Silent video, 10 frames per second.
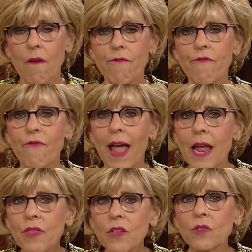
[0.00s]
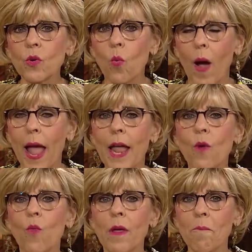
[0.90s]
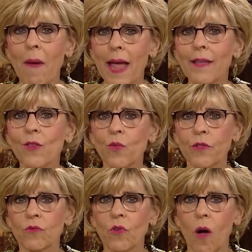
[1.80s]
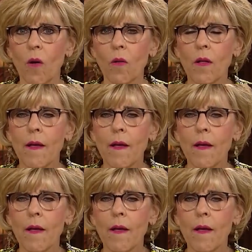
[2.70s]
Faith is the way we make the withdrawal.